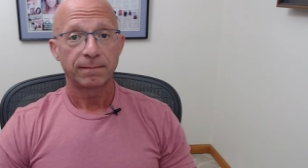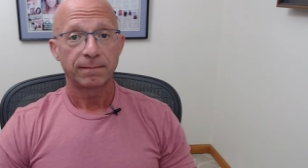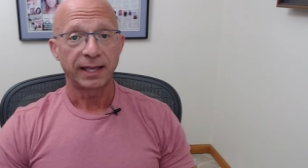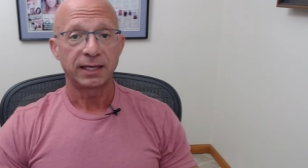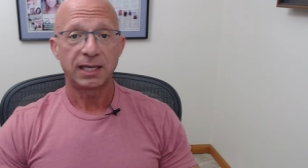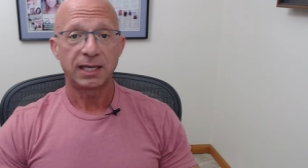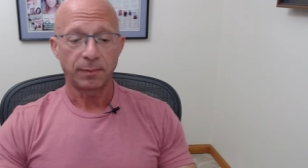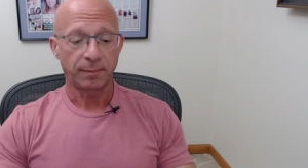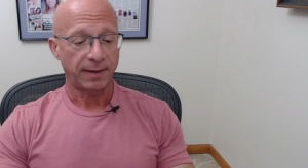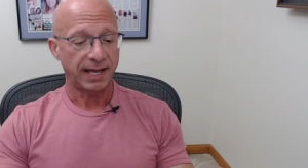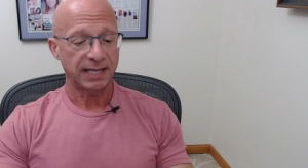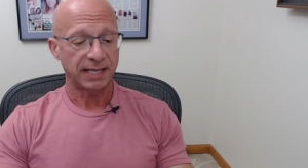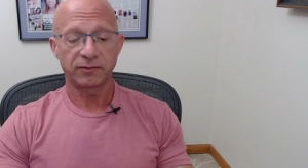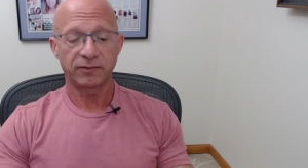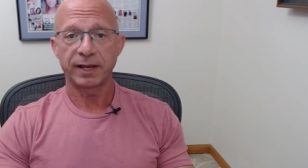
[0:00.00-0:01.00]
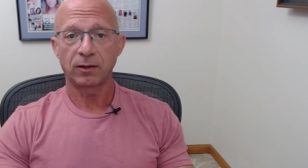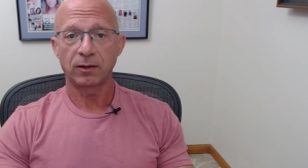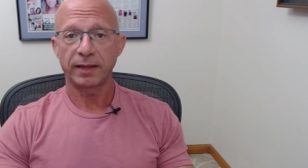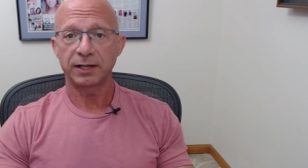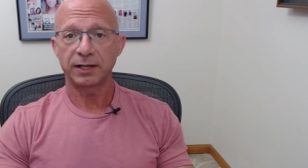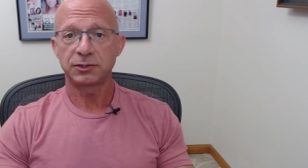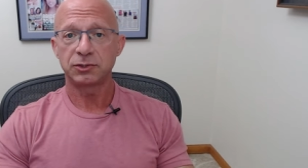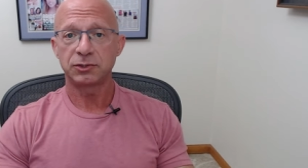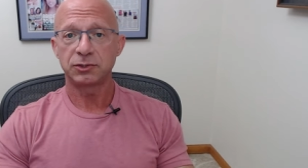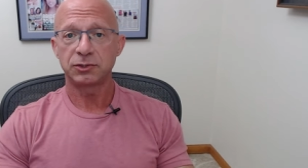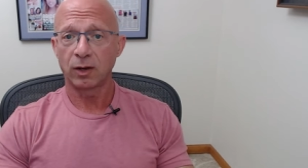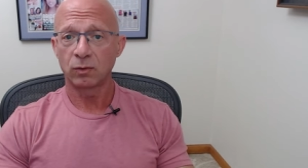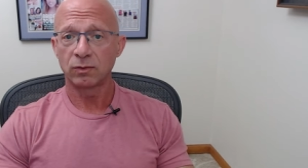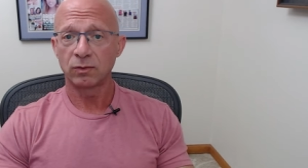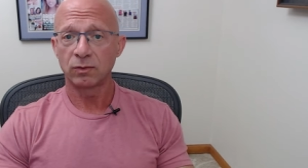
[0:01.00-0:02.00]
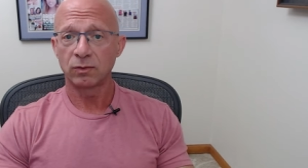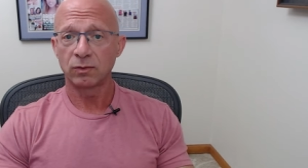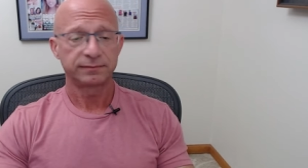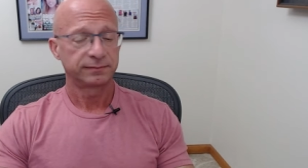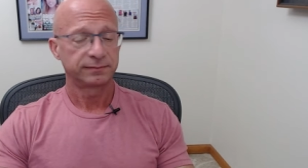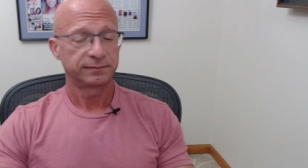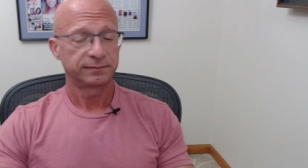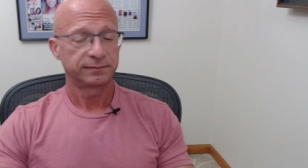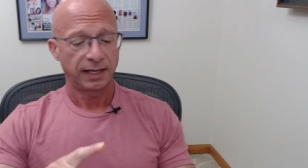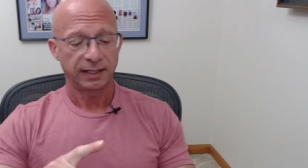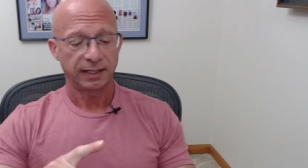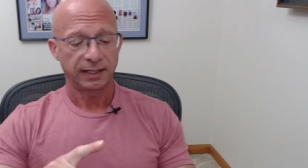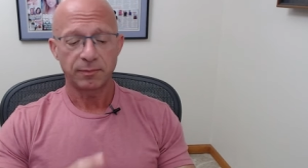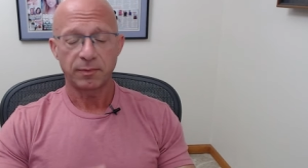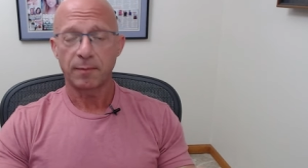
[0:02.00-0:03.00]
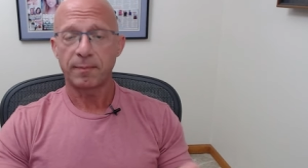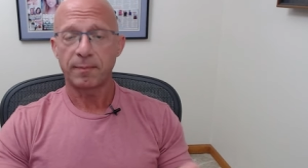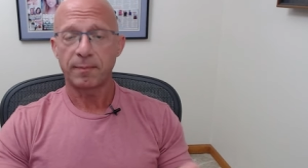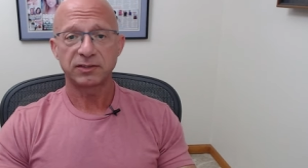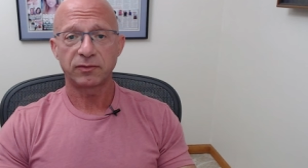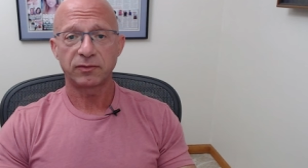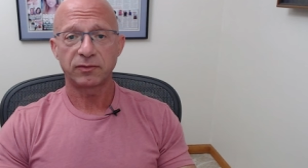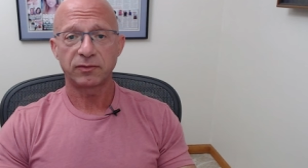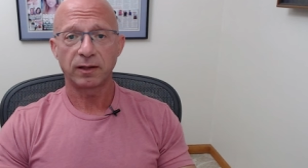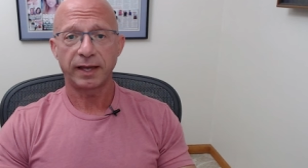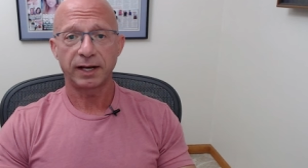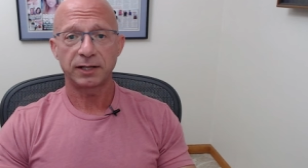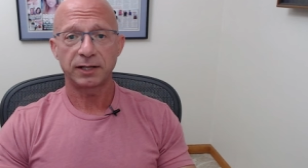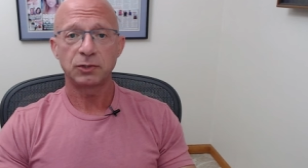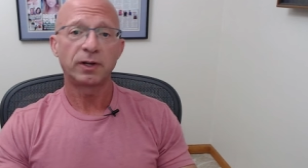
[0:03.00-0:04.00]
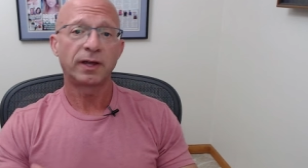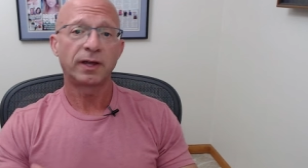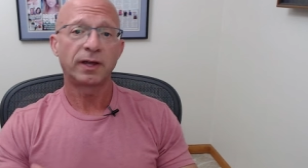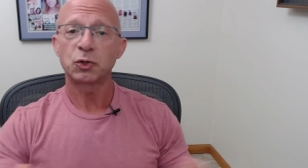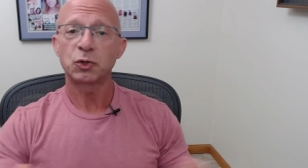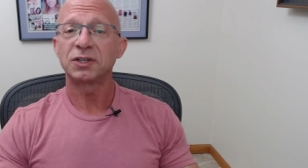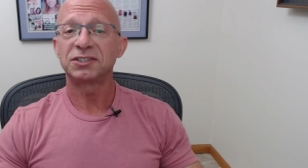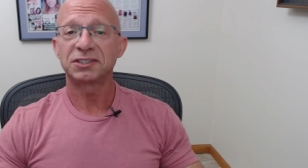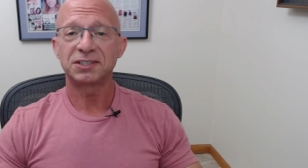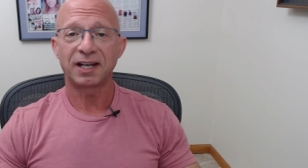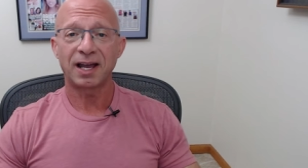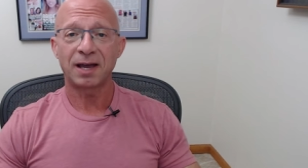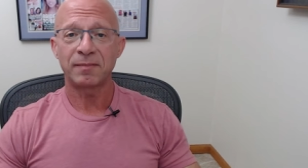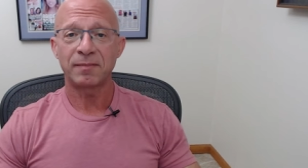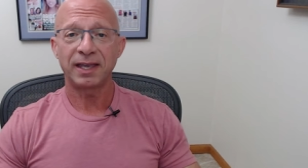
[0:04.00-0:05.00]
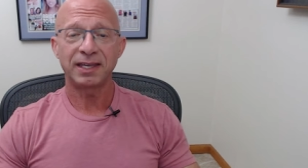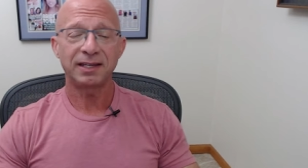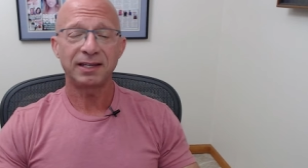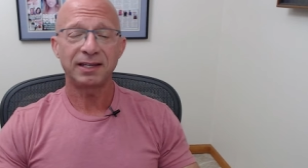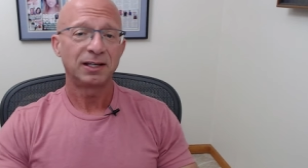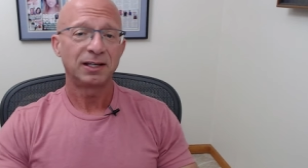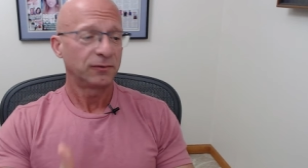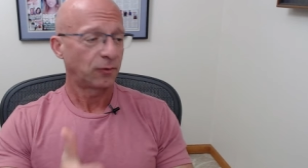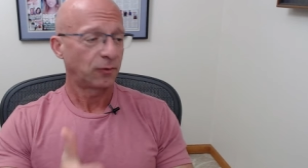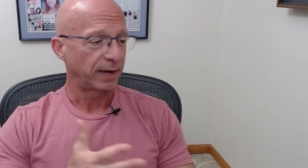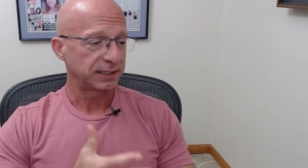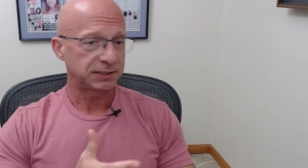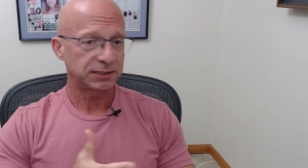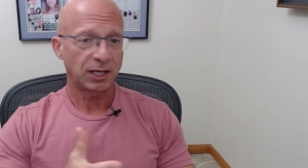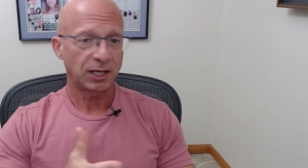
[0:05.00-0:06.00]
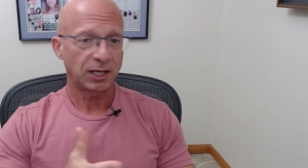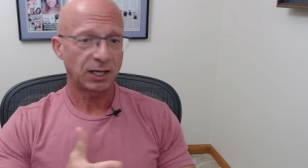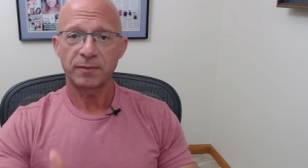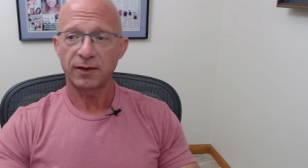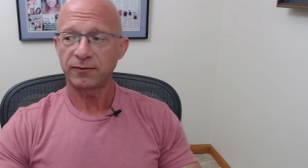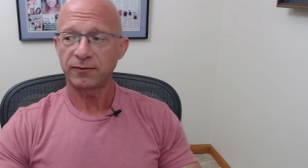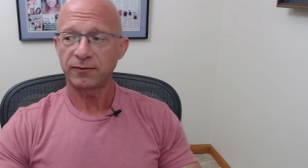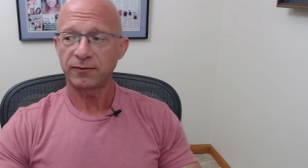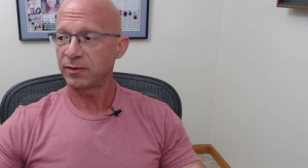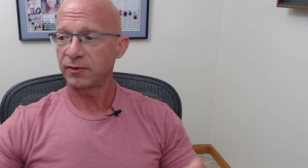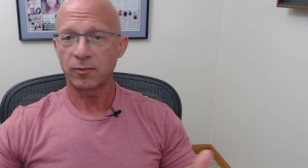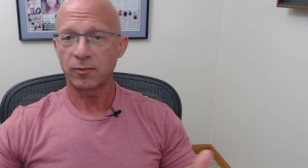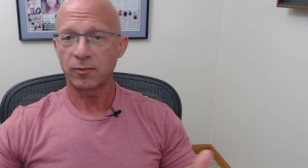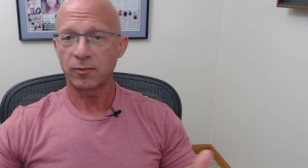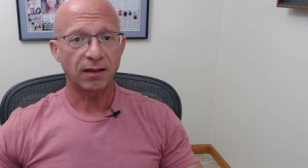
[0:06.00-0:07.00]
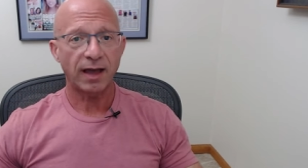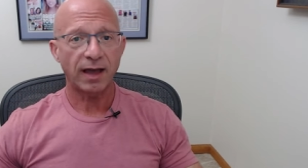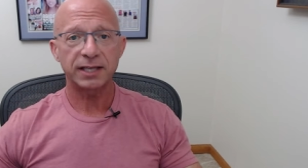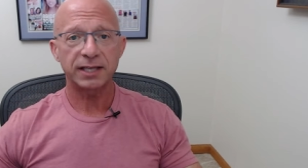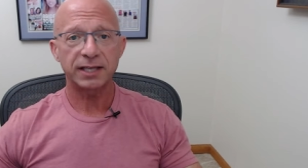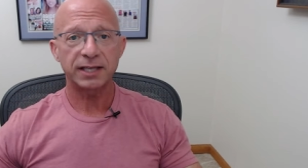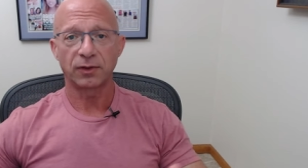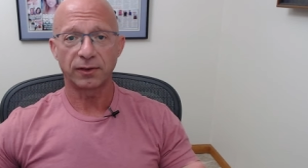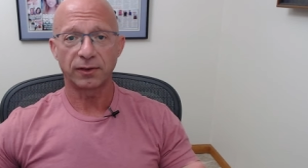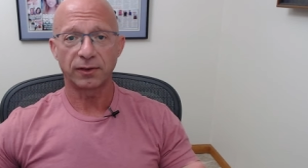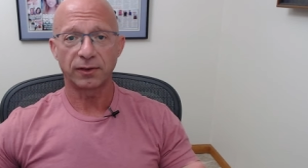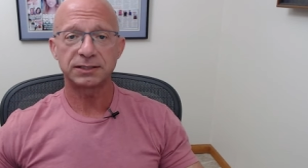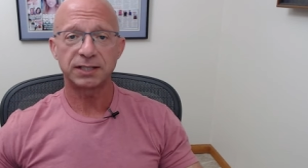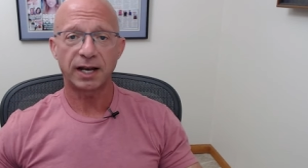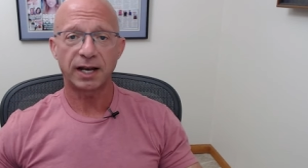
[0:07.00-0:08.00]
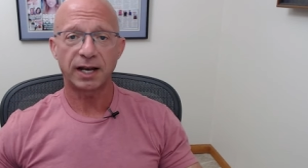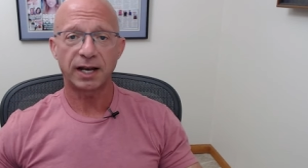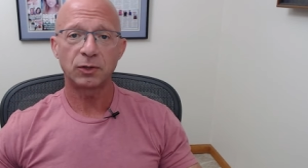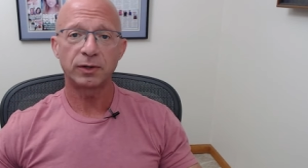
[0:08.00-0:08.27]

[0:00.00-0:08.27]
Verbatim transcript: I can keep a positive mental attitude in my own life. I can keep a positive mental attitude on the choices that I'm making for myself, for my family, for my clients, for the things that I'm